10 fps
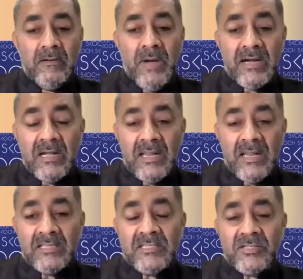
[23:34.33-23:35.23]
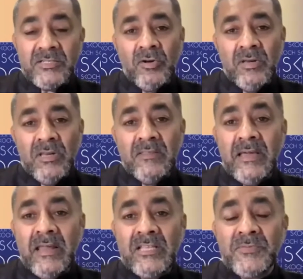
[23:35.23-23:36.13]
market linkages, not only
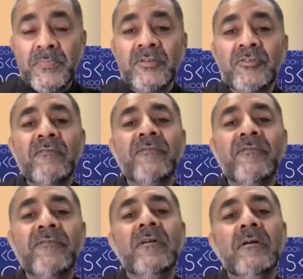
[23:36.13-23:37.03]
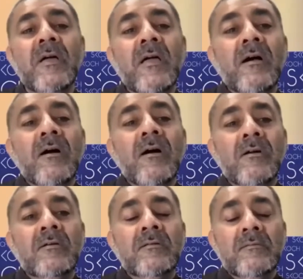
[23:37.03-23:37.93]
the enhancement of
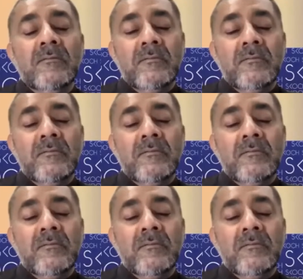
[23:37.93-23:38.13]
the